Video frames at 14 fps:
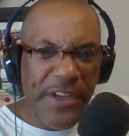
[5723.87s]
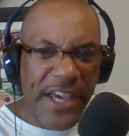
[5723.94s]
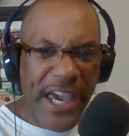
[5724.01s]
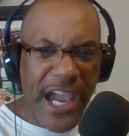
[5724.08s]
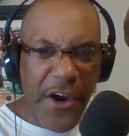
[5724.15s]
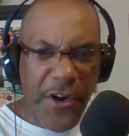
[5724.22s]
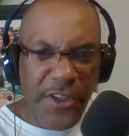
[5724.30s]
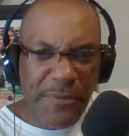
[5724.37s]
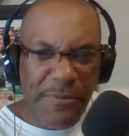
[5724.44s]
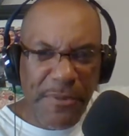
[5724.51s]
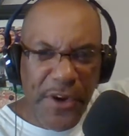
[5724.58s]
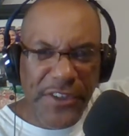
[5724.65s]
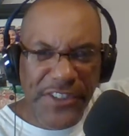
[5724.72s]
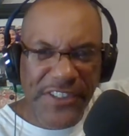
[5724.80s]
to
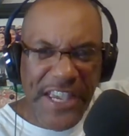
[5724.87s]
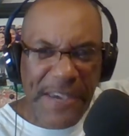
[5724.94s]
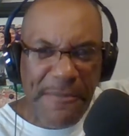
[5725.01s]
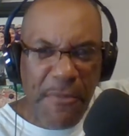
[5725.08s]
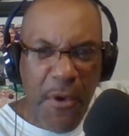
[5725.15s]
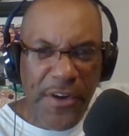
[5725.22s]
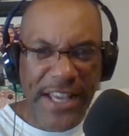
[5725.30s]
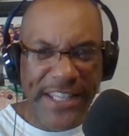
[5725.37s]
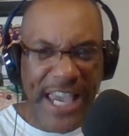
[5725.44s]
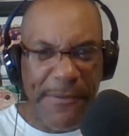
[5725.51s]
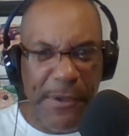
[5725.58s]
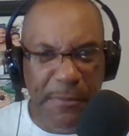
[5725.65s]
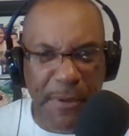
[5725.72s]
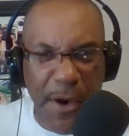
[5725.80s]
Harrisburg the same morning. I came
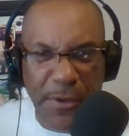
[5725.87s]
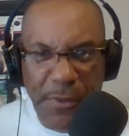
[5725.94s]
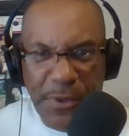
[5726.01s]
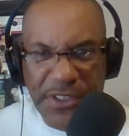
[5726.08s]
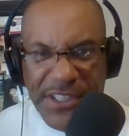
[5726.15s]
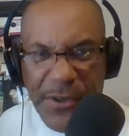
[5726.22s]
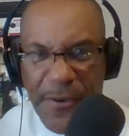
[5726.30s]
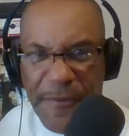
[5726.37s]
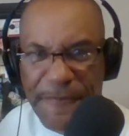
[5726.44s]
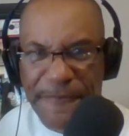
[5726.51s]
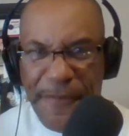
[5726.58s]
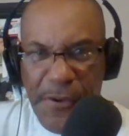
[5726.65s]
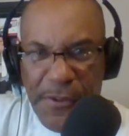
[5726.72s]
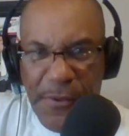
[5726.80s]
down to Baltimore, which is a little
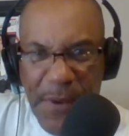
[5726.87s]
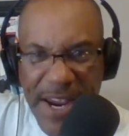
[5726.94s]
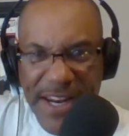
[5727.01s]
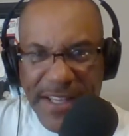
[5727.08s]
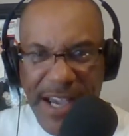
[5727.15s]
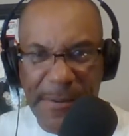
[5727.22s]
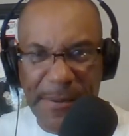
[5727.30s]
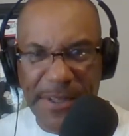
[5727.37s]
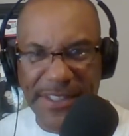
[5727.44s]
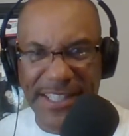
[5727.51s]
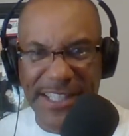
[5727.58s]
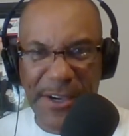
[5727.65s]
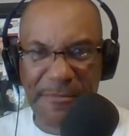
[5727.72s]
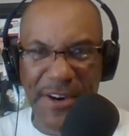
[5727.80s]
further away than coming to
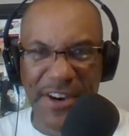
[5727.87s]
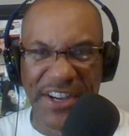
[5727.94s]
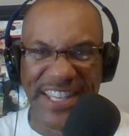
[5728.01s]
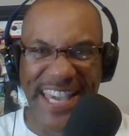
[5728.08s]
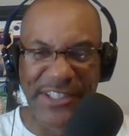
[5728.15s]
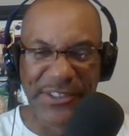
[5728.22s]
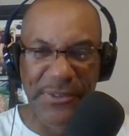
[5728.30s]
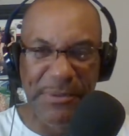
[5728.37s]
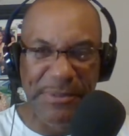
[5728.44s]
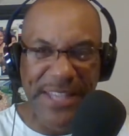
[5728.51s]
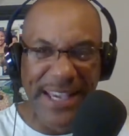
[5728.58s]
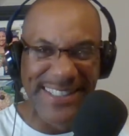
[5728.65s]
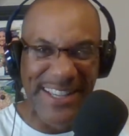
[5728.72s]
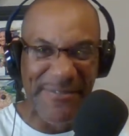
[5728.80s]
see your monkey ass. So let me
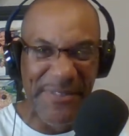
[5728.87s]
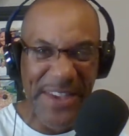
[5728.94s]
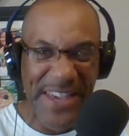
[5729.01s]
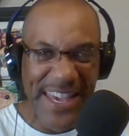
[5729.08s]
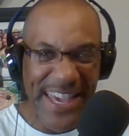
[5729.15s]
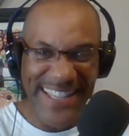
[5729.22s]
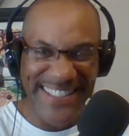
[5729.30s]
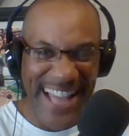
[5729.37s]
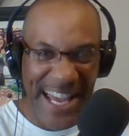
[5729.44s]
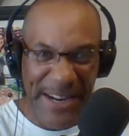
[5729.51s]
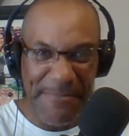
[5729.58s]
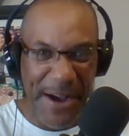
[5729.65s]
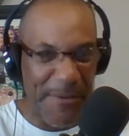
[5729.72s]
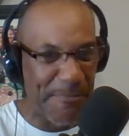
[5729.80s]
tell you something. It's not
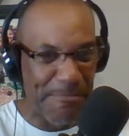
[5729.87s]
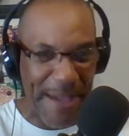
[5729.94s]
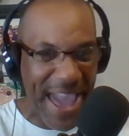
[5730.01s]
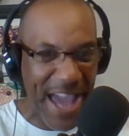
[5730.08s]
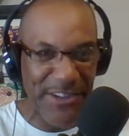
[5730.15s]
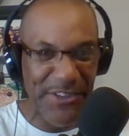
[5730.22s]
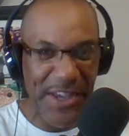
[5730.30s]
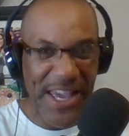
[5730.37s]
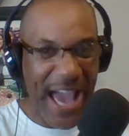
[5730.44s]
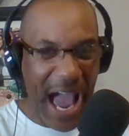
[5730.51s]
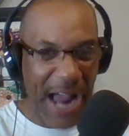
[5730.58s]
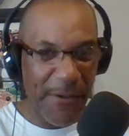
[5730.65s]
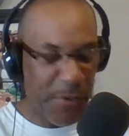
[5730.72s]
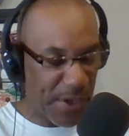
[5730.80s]
about bad.
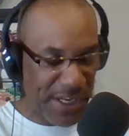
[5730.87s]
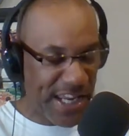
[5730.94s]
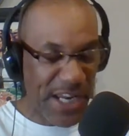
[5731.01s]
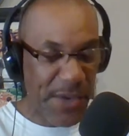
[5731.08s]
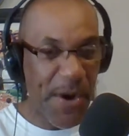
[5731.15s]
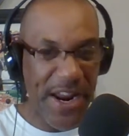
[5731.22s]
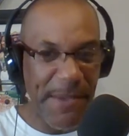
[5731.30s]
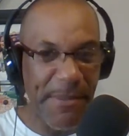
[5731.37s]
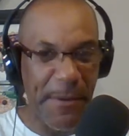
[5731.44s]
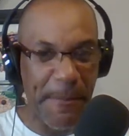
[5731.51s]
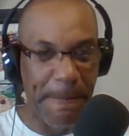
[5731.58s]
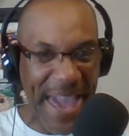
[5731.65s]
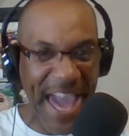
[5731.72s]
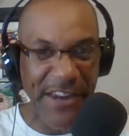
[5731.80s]
Anywhere I am there,
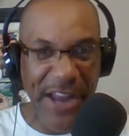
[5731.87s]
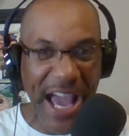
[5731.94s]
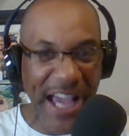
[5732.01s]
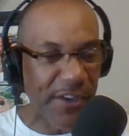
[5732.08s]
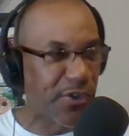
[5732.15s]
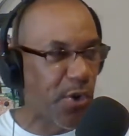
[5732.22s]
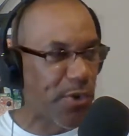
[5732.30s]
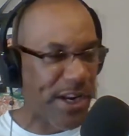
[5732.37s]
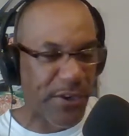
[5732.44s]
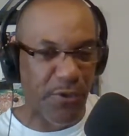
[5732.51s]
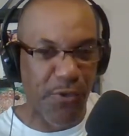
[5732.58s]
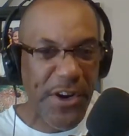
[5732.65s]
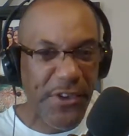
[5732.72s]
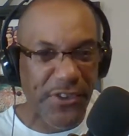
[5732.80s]
bad. I can go down to
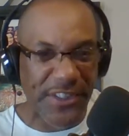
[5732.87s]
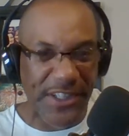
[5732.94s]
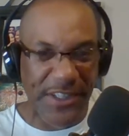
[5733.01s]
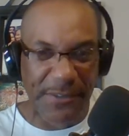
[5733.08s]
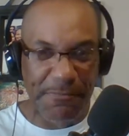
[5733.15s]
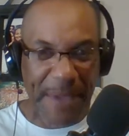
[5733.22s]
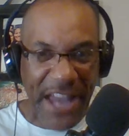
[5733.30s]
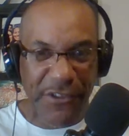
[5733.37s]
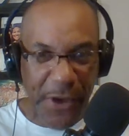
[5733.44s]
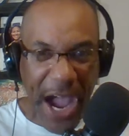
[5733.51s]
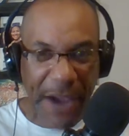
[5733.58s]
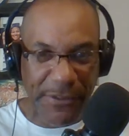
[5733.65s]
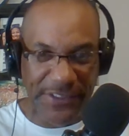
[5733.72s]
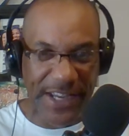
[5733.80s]
Rudders and there's bad
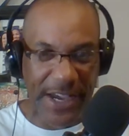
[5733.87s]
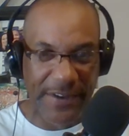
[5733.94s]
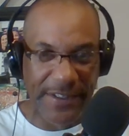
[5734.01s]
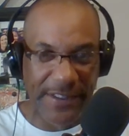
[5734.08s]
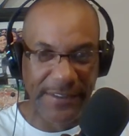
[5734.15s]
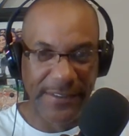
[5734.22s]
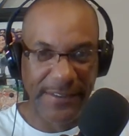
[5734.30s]
drivers down there,